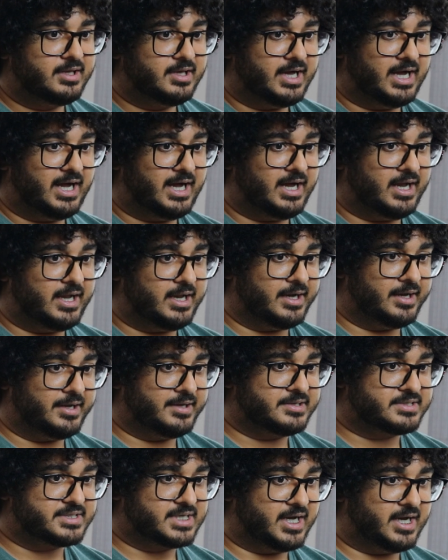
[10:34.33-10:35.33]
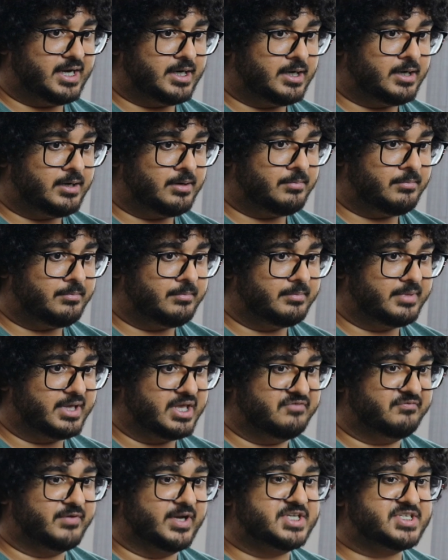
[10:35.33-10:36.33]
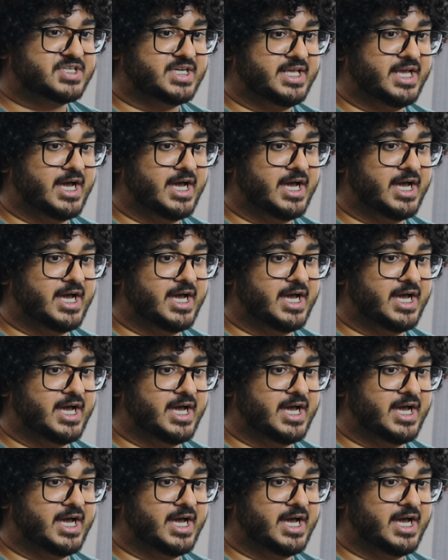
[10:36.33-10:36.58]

And eventually